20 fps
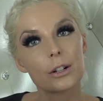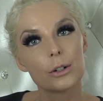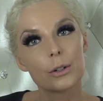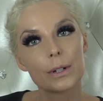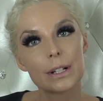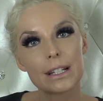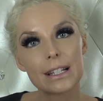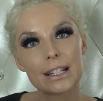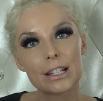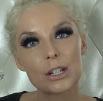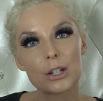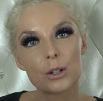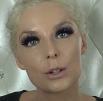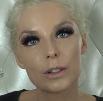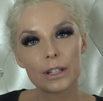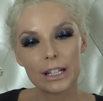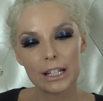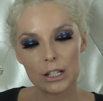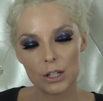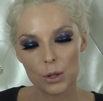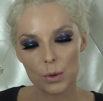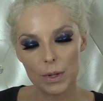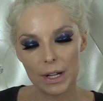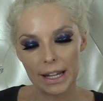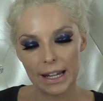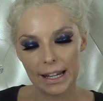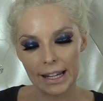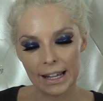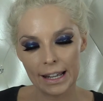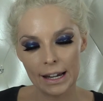who is newly
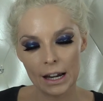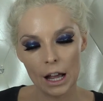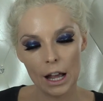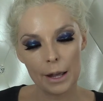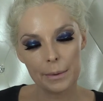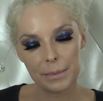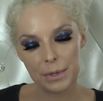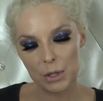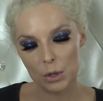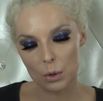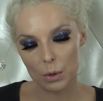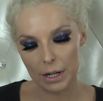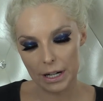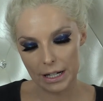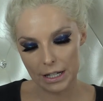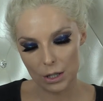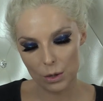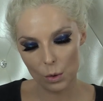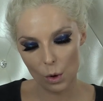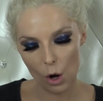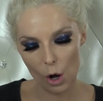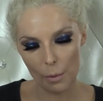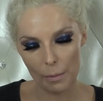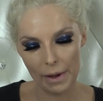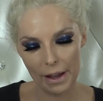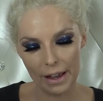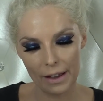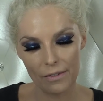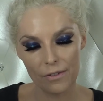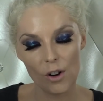tuning in, I'm sorry to all
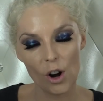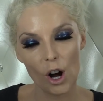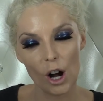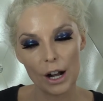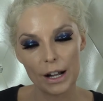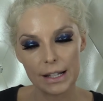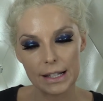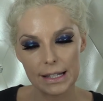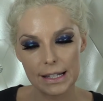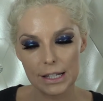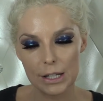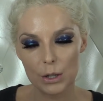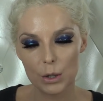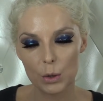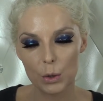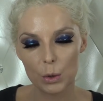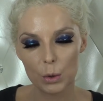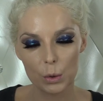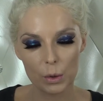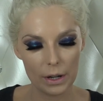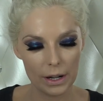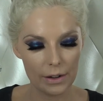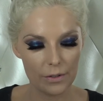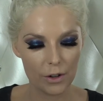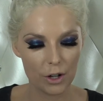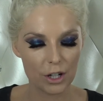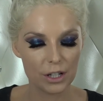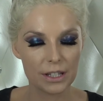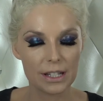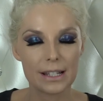my fawns who have
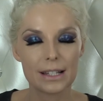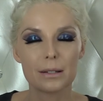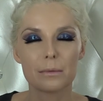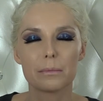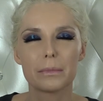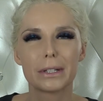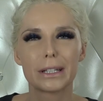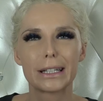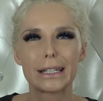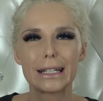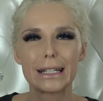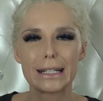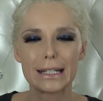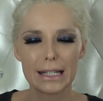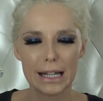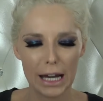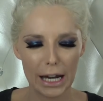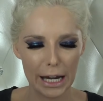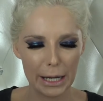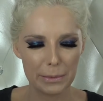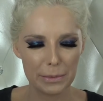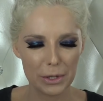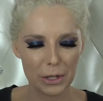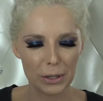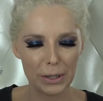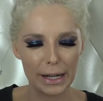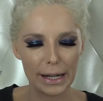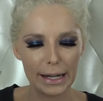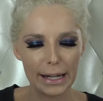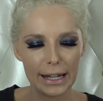heard this a million times
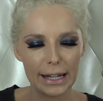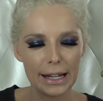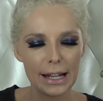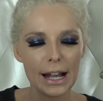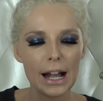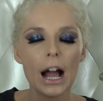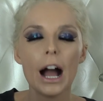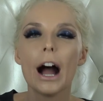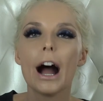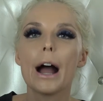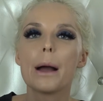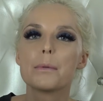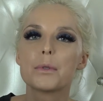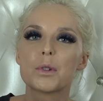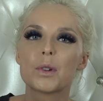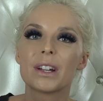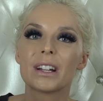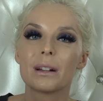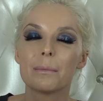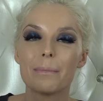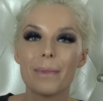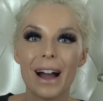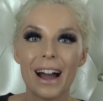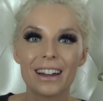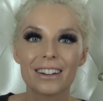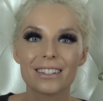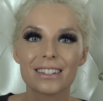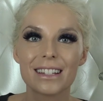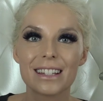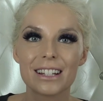already. I'm doing a
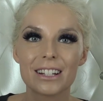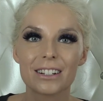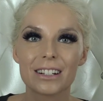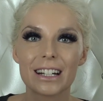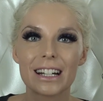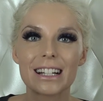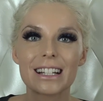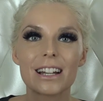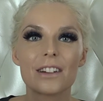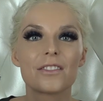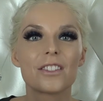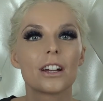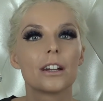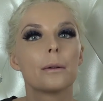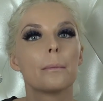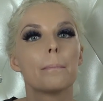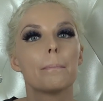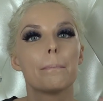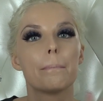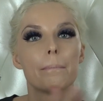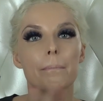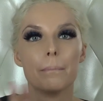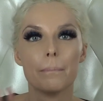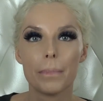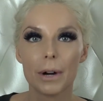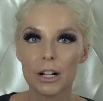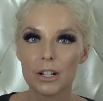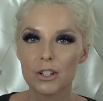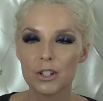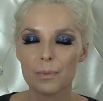battle series. I've done a
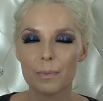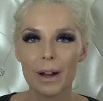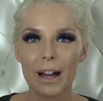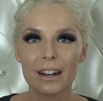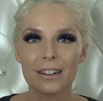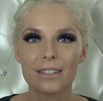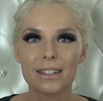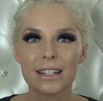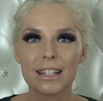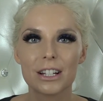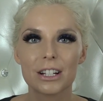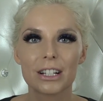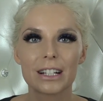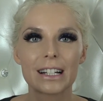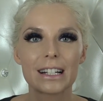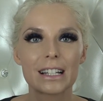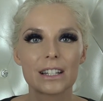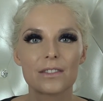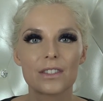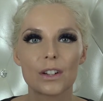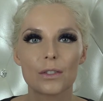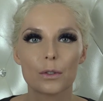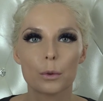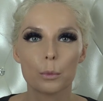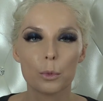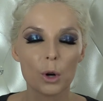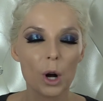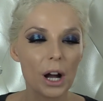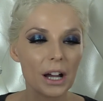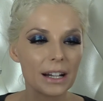bunch of battle series of
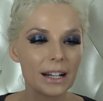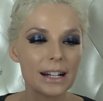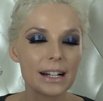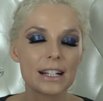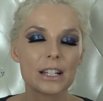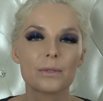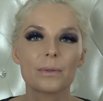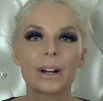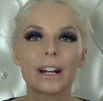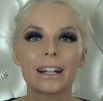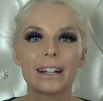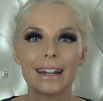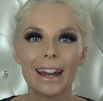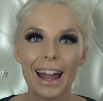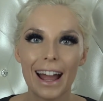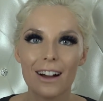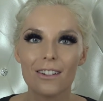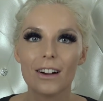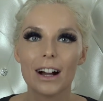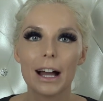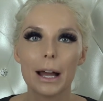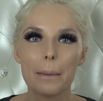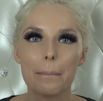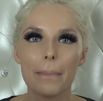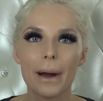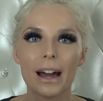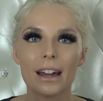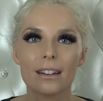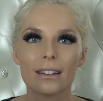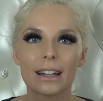different products. Right now, I'm
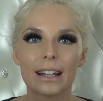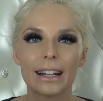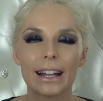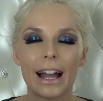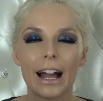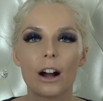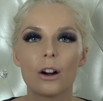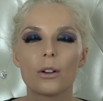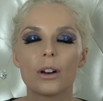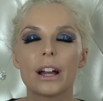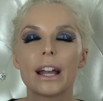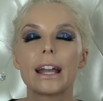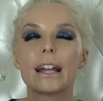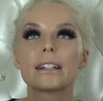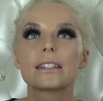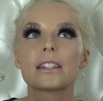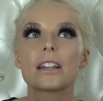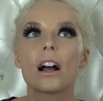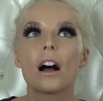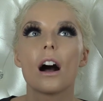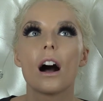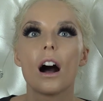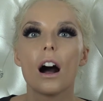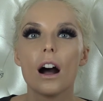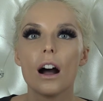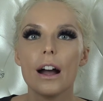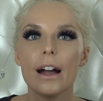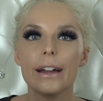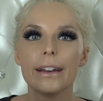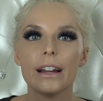battling out a
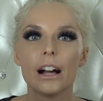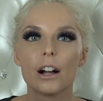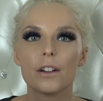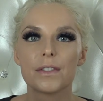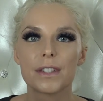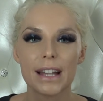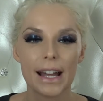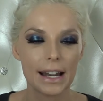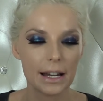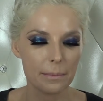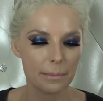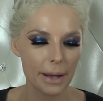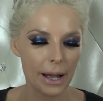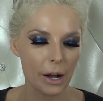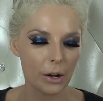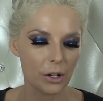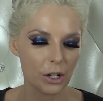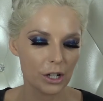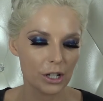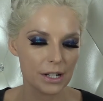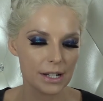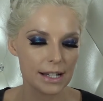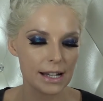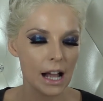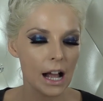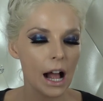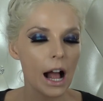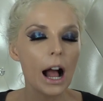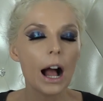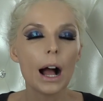ton of setting powders.
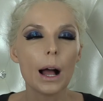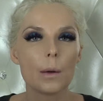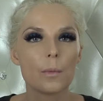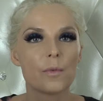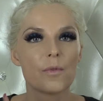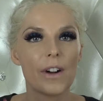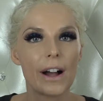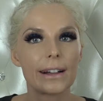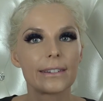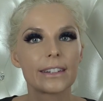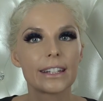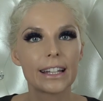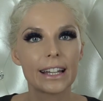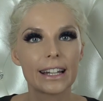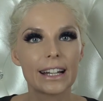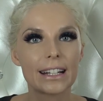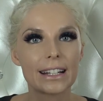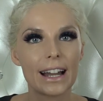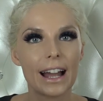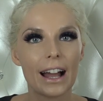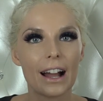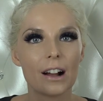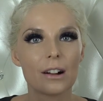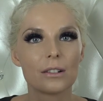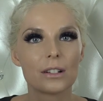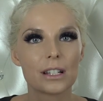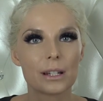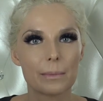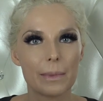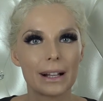I'm finally getting
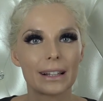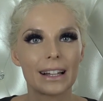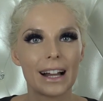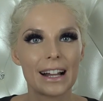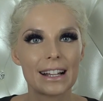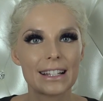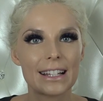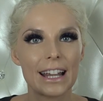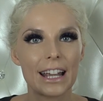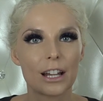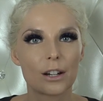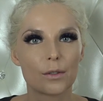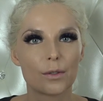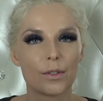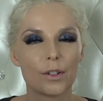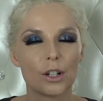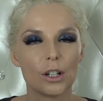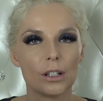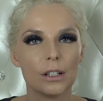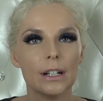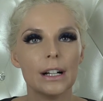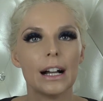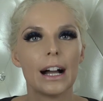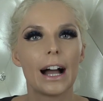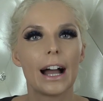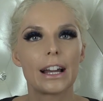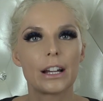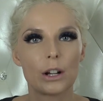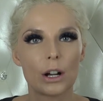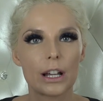down to my last handful.
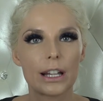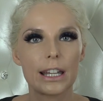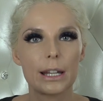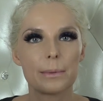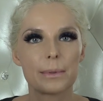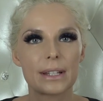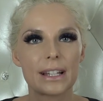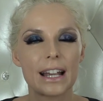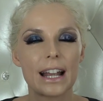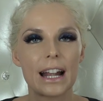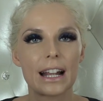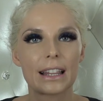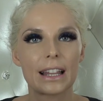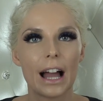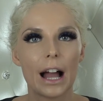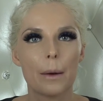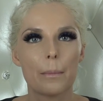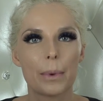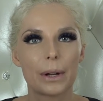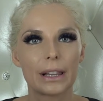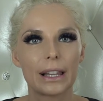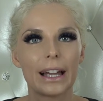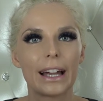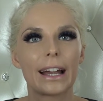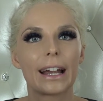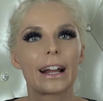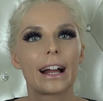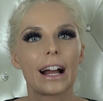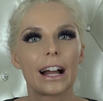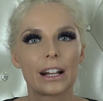I know I keep saying that, but
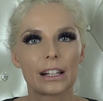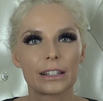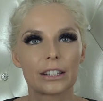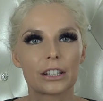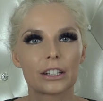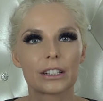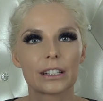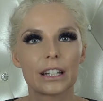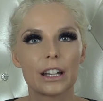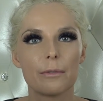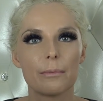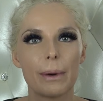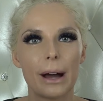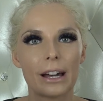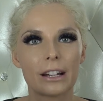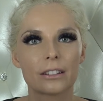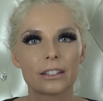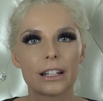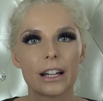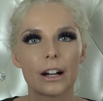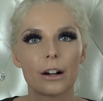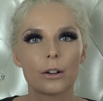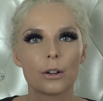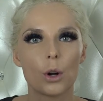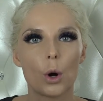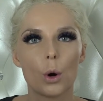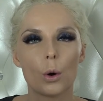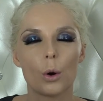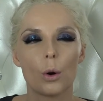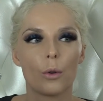like, I literally battled
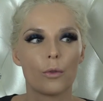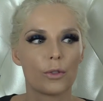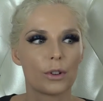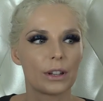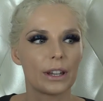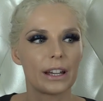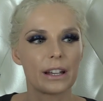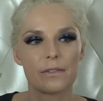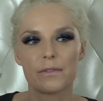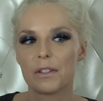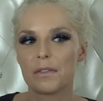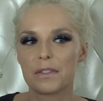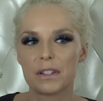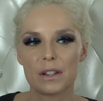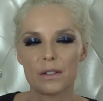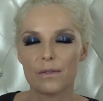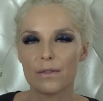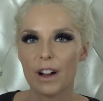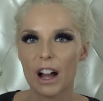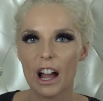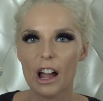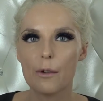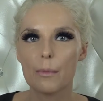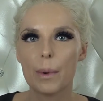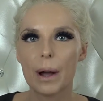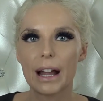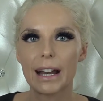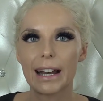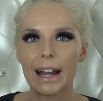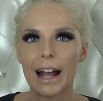out over like 55
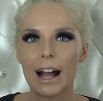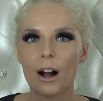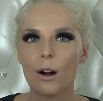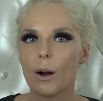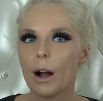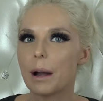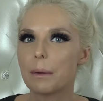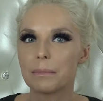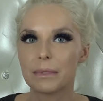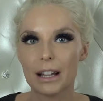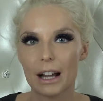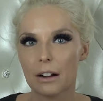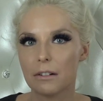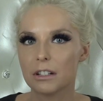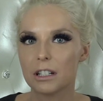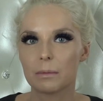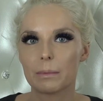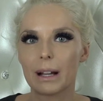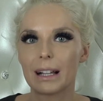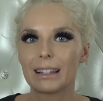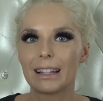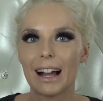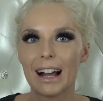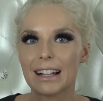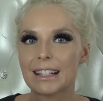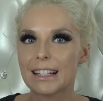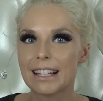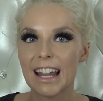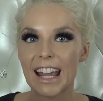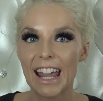by now. I'm down to my
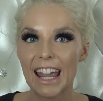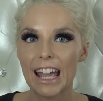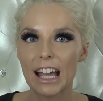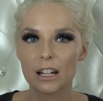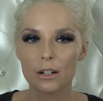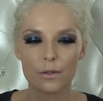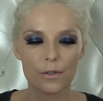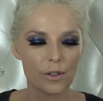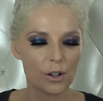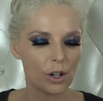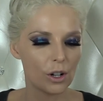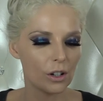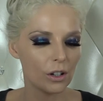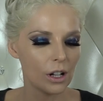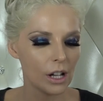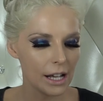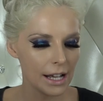last handful.